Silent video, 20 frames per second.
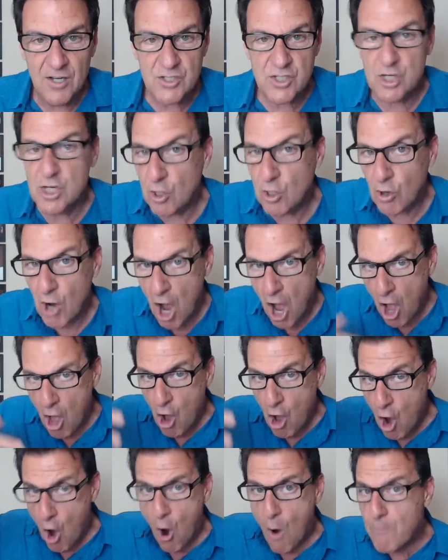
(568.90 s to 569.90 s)
So you're all
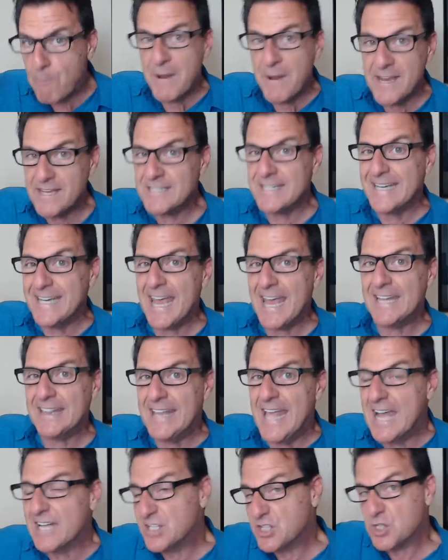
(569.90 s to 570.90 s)
hoping to get
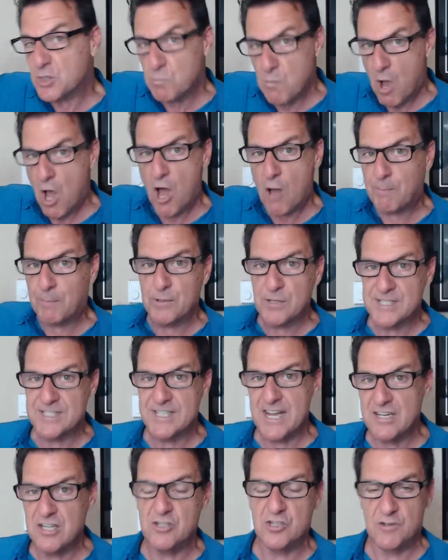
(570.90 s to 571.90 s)
that small
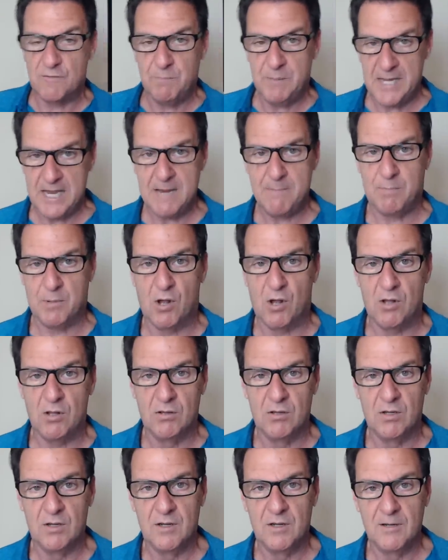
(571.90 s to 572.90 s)
percentage of
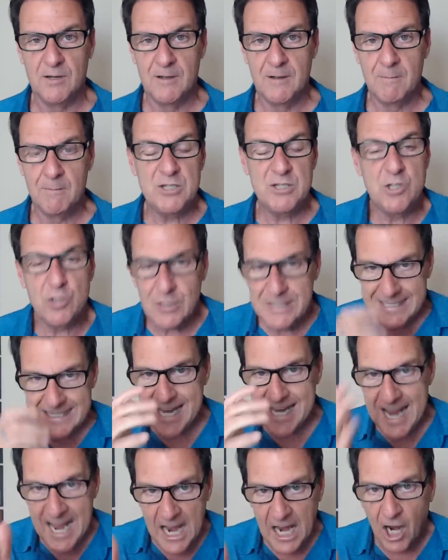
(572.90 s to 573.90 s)
people, but you're
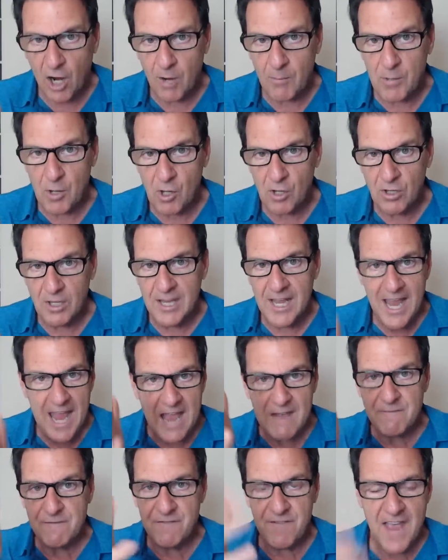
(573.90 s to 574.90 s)
terrible
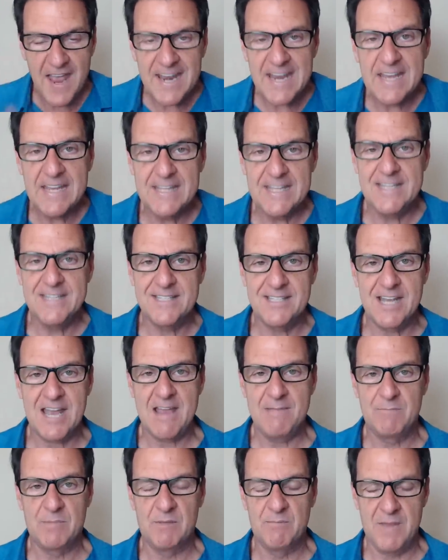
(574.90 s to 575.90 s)
at vetting these
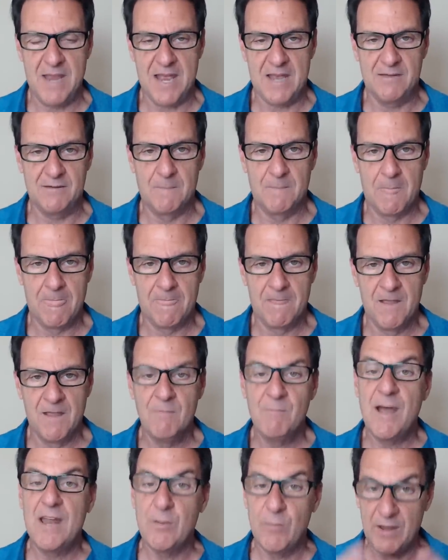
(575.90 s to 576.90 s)
type of men.
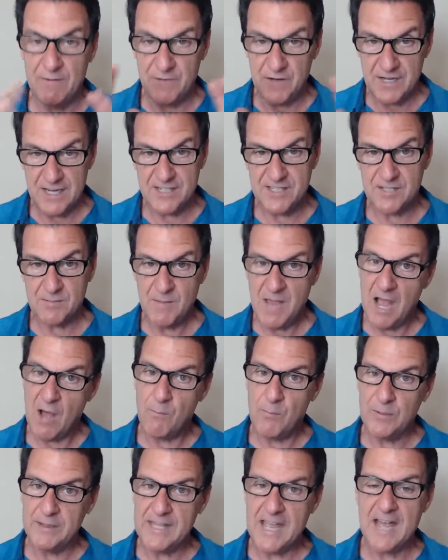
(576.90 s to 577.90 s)
By the way, if you need some
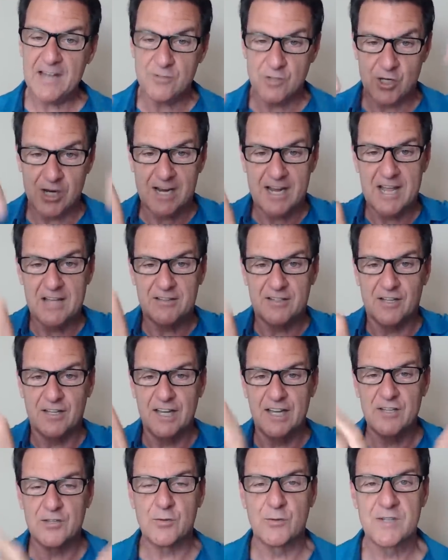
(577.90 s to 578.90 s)
help with that, check out the
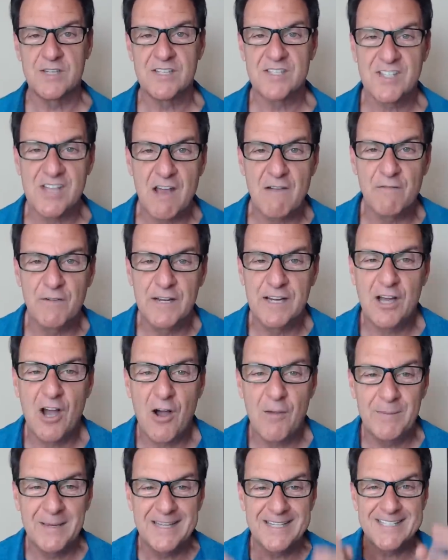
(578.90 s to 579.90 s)
link to a discovery
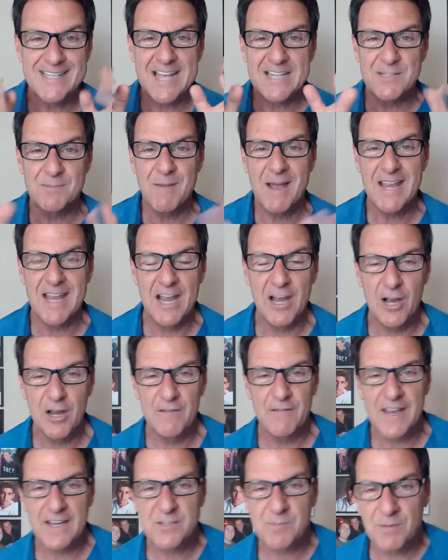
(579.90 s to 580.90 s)
call because that's my
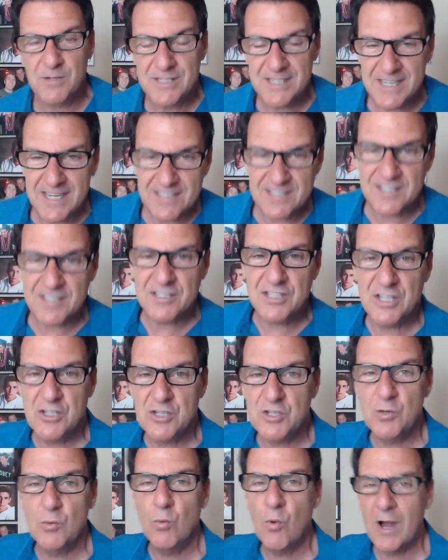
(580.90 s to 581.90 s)
area of expertise to
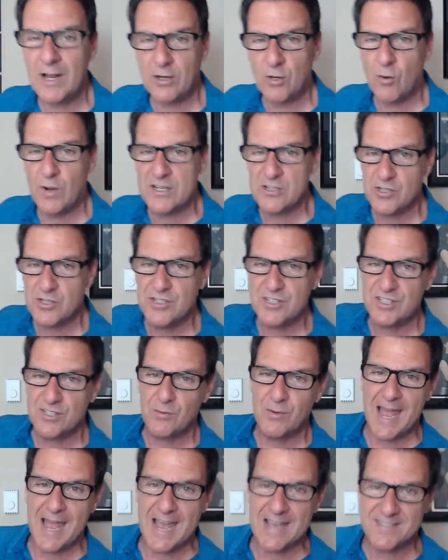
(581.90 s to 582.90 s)
teach you what questions
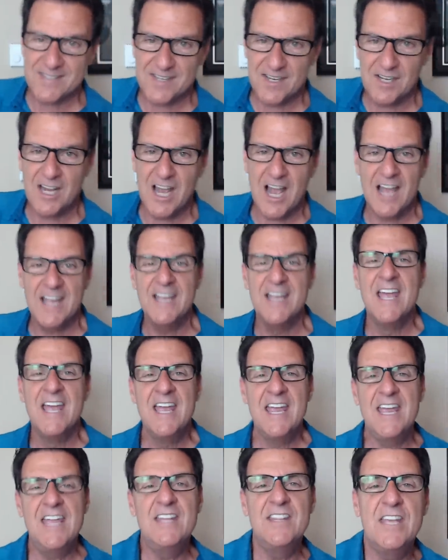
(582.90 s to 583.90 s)
to ask a guy
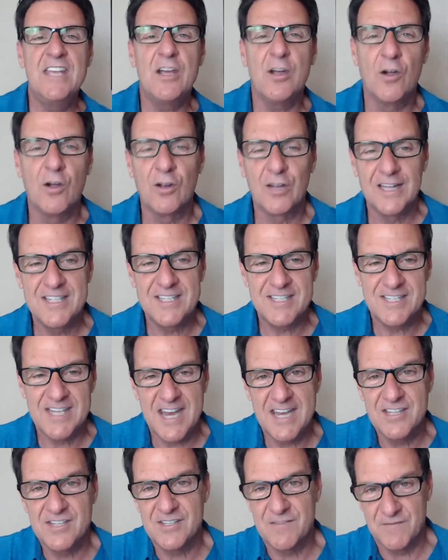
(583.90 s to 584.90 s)
in the early
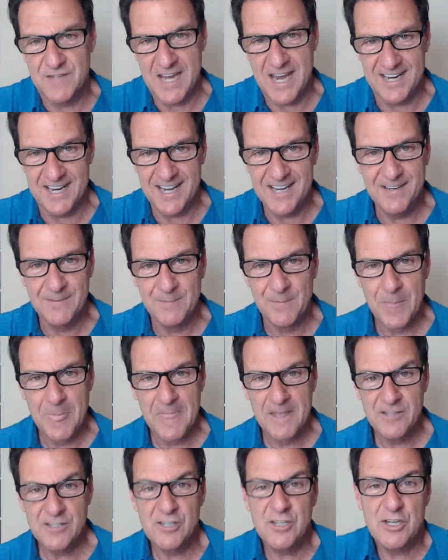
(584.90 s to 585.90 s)
stage of dating
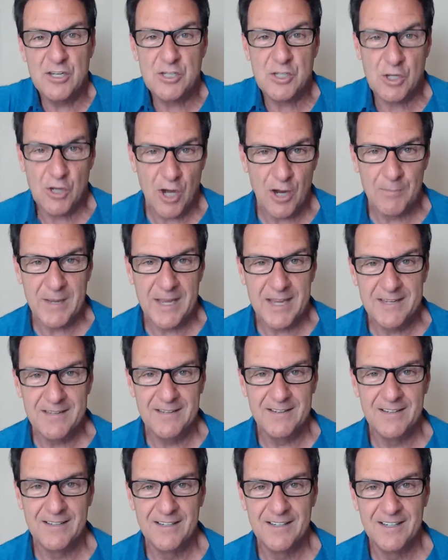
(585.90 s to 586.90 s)
to
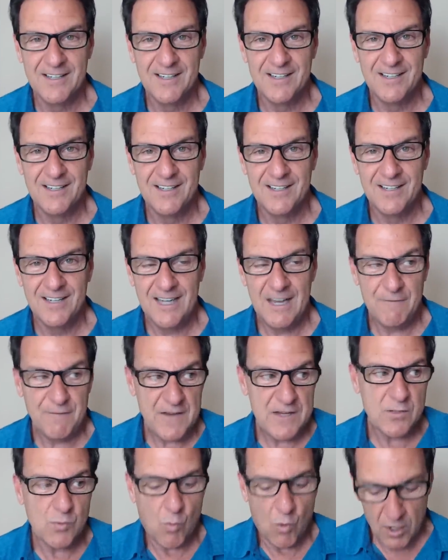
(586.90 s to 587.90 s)
determine if
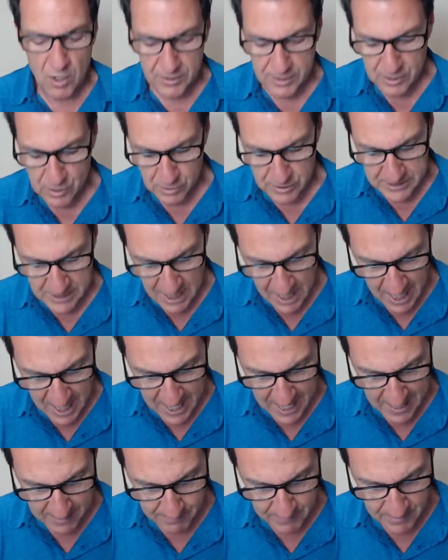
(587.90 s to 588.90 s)
he's worth your
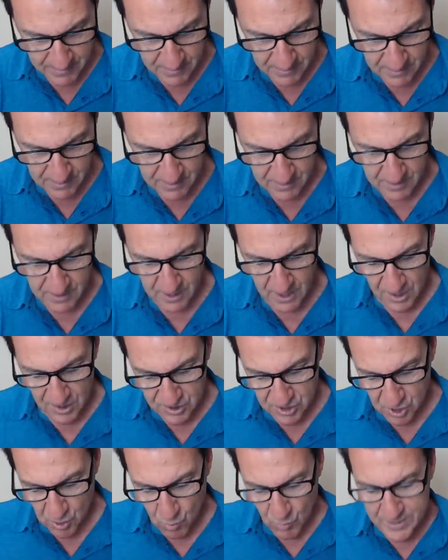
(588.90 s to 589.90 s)
time.
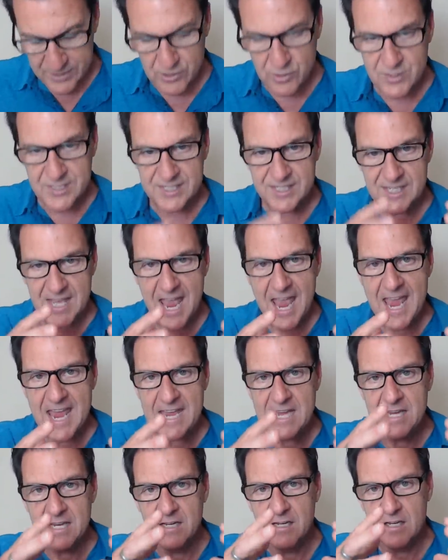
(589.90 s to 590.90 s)
So when you
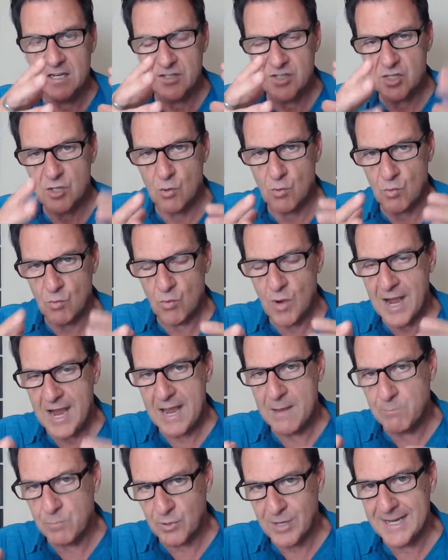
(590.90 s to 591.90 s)
say, so
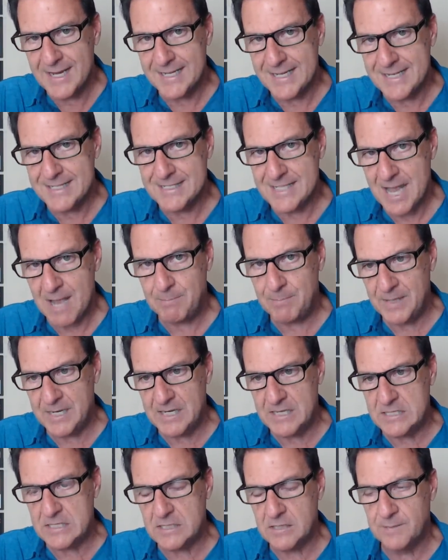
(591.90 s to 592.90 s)
why I'm bringing this up
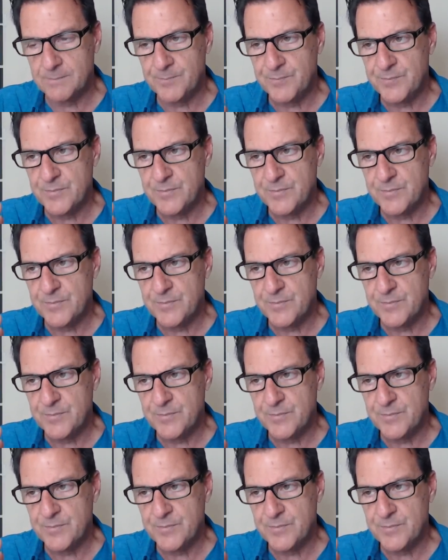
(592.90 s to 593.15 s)
is